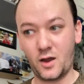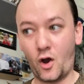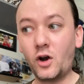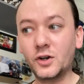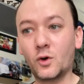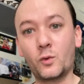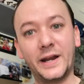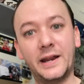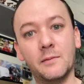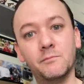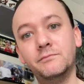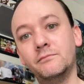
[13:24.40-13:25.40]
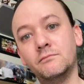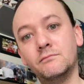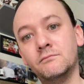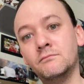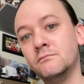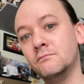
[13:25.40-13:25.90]
Hard to rate him
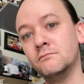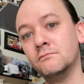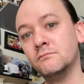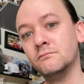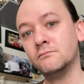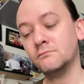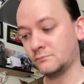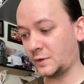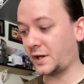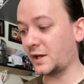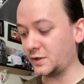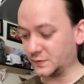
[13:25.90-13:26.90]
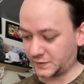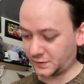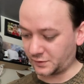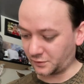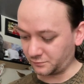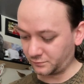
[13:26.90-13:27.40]
like I used to
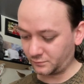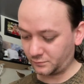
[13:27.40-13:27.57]
do.